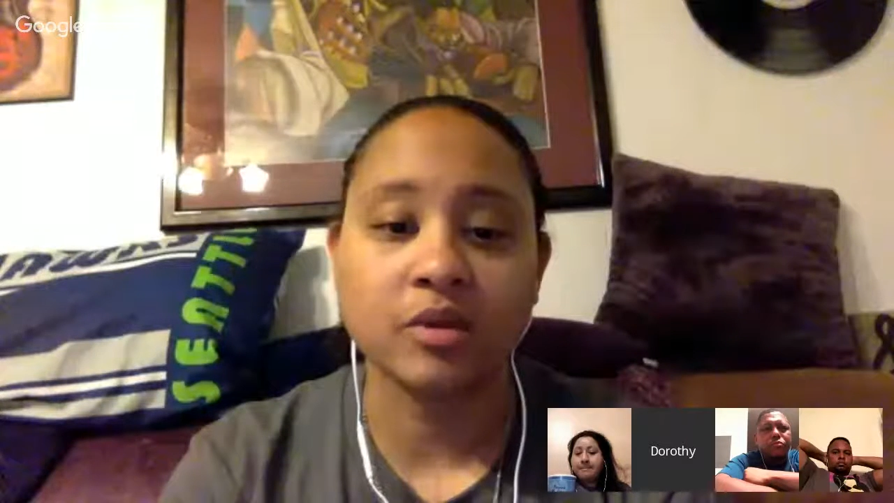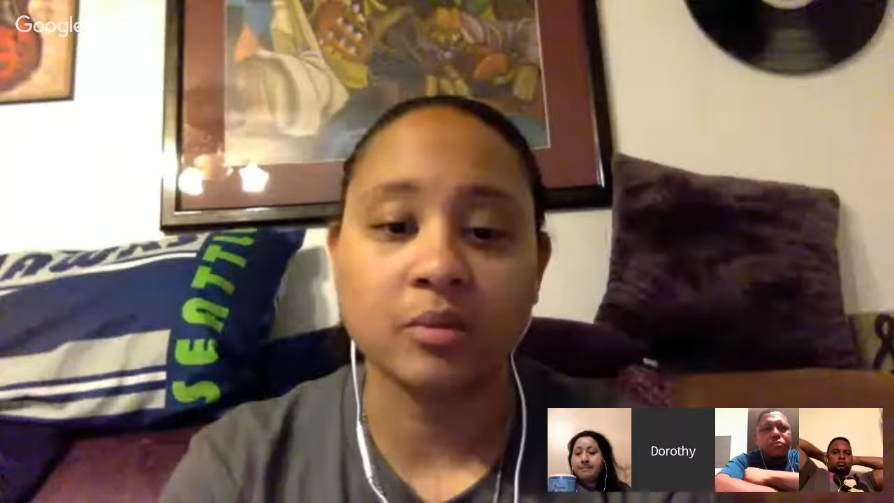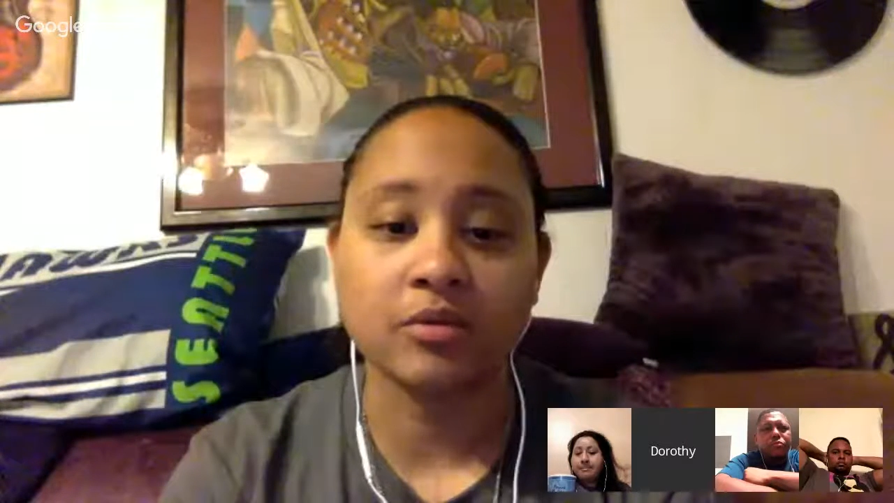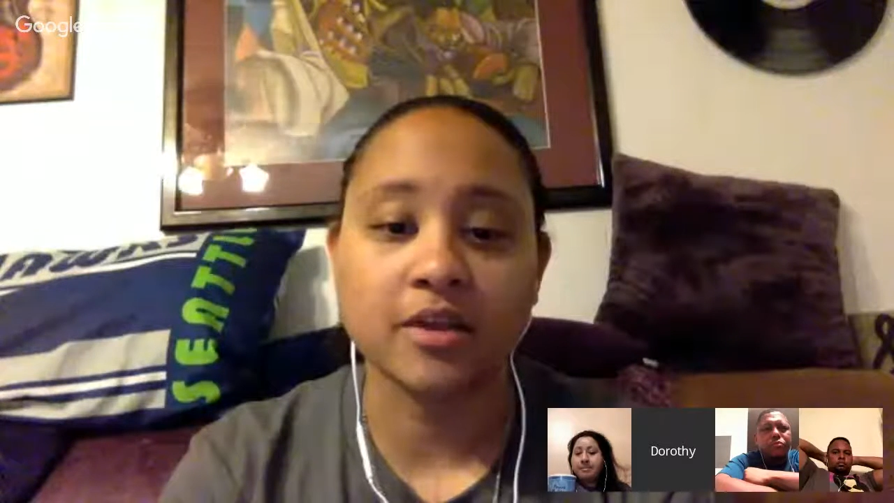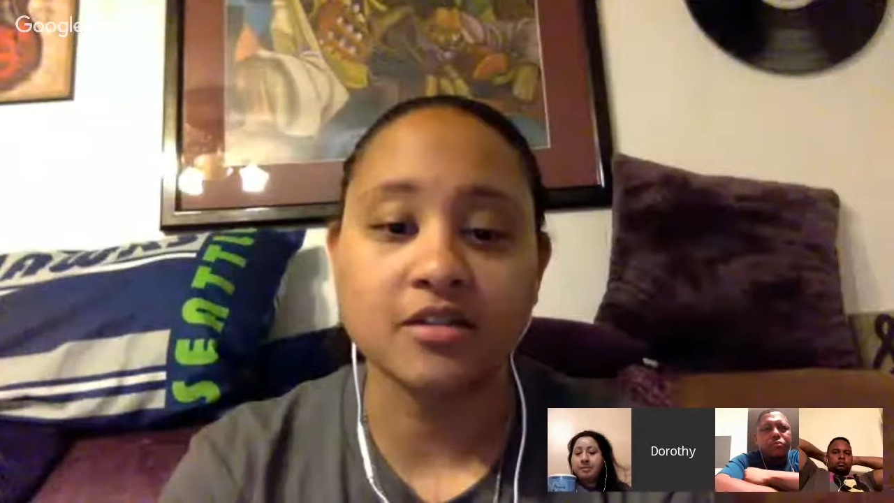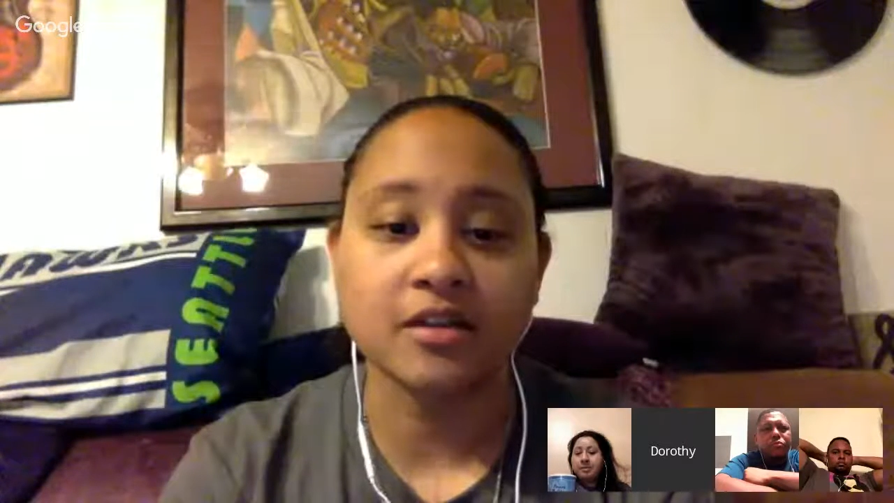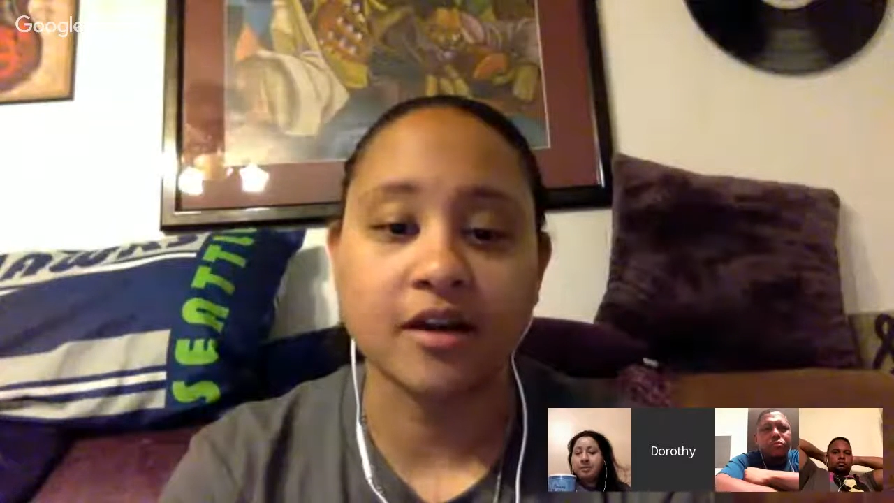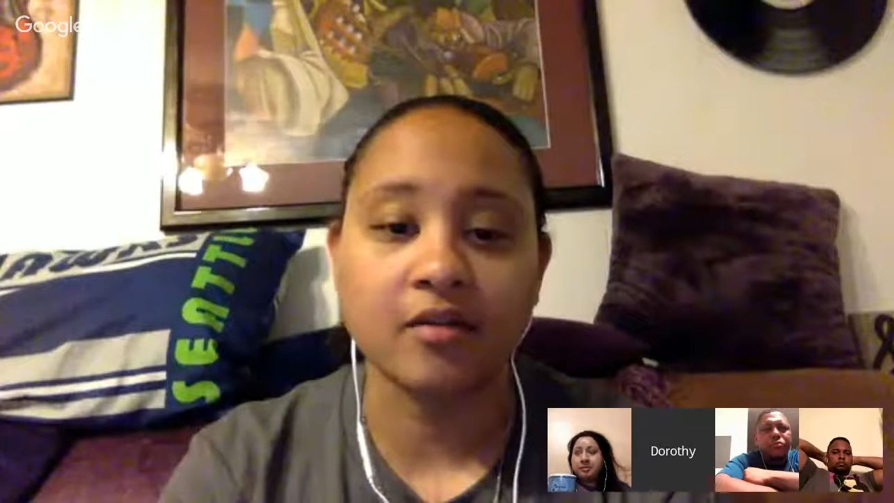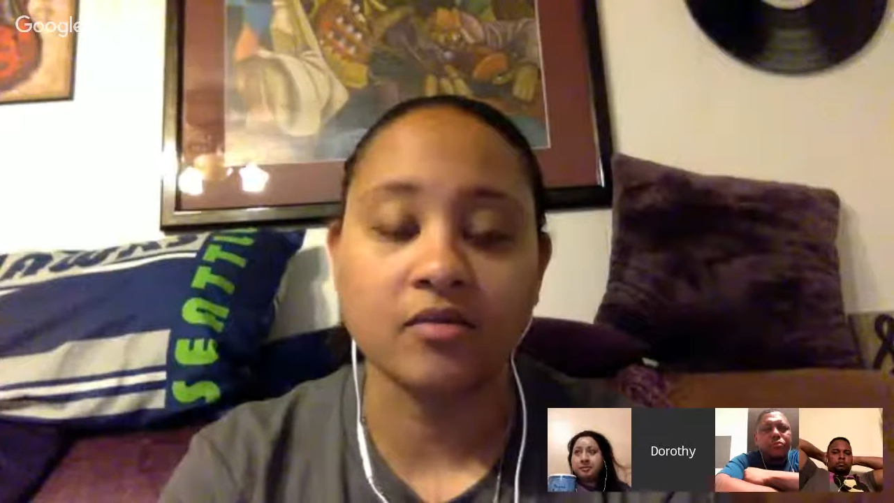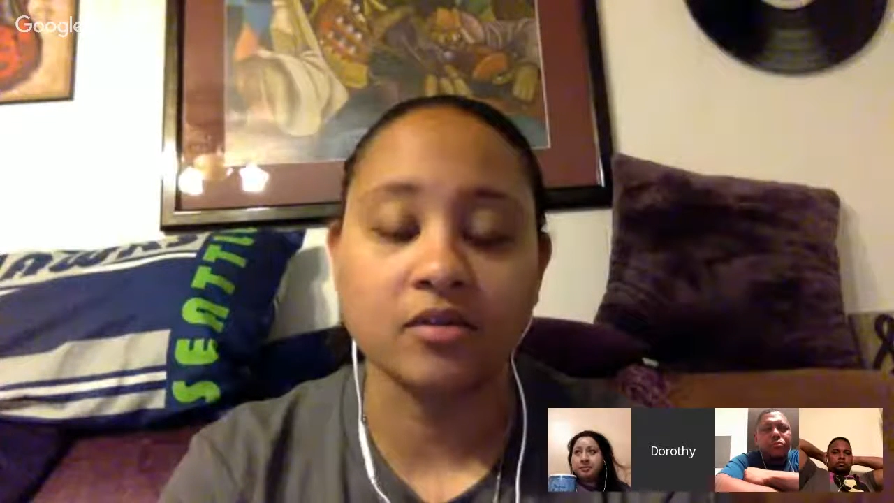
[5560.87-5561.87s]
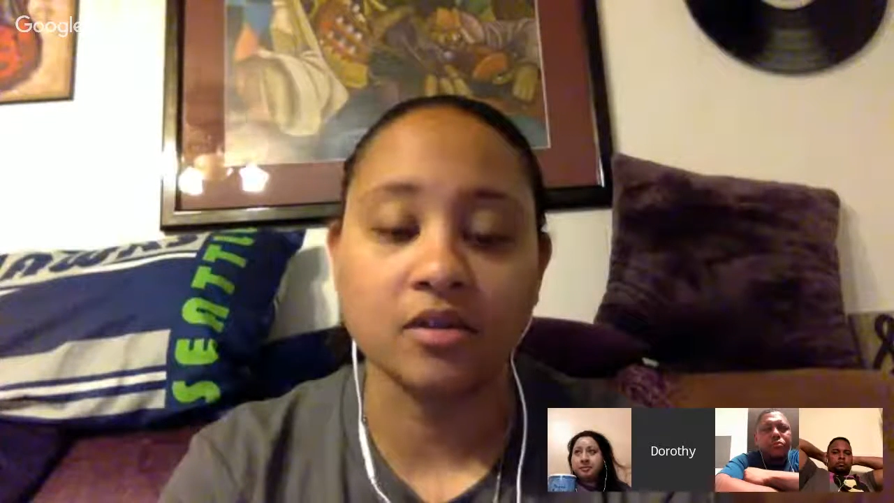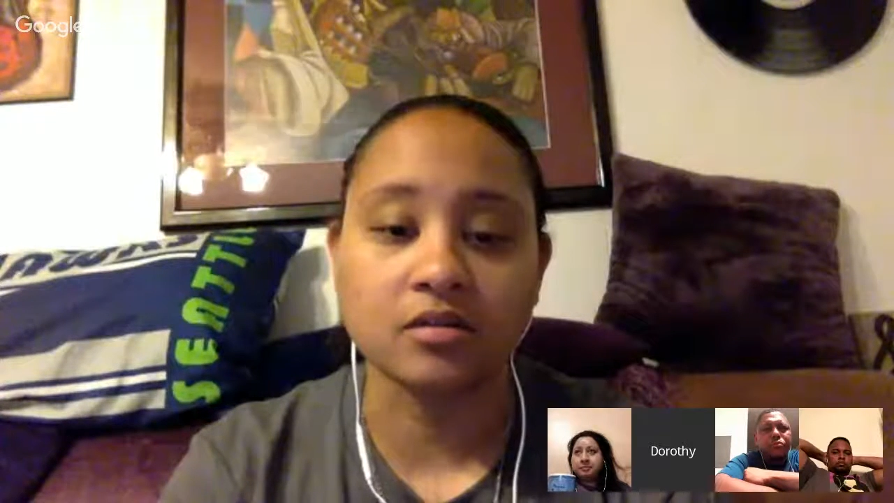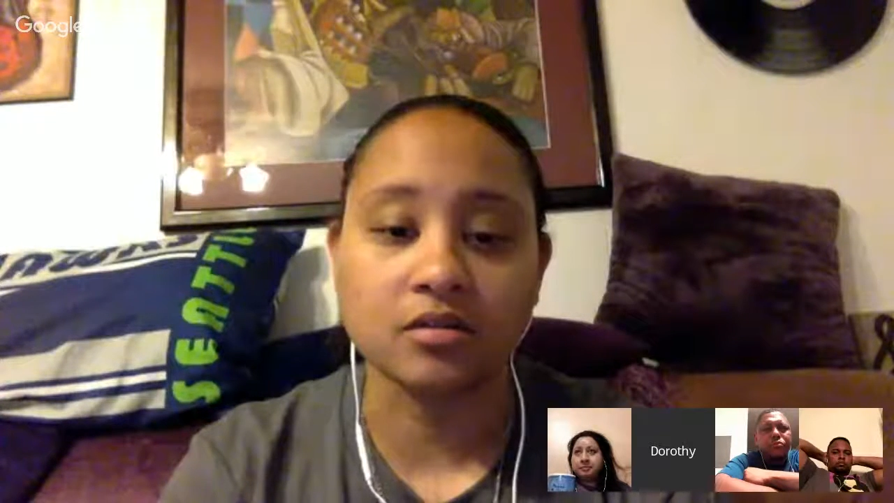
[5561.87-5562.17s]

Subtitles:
people, that's not helpful either.